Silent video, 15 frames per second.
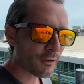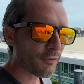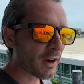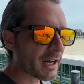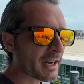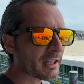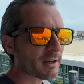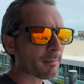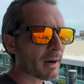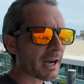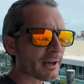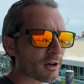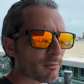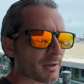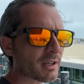finding a
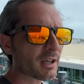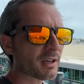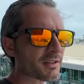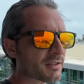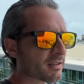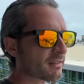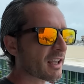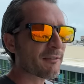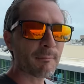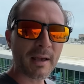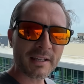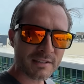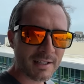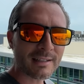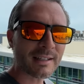buyer because they've
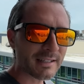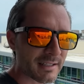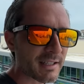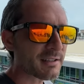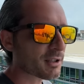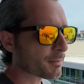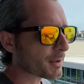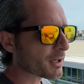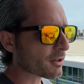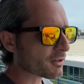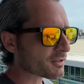basically disappeared.